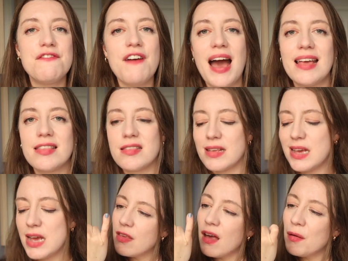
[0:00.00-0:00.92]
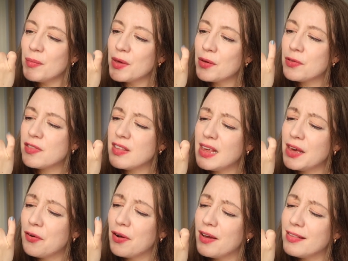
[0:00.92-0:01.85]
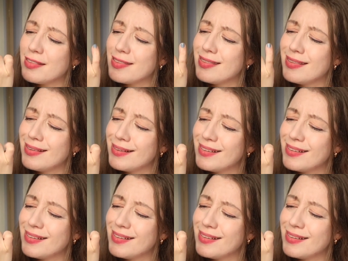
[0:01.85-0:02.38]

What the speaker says: fast. Tell me your secrets.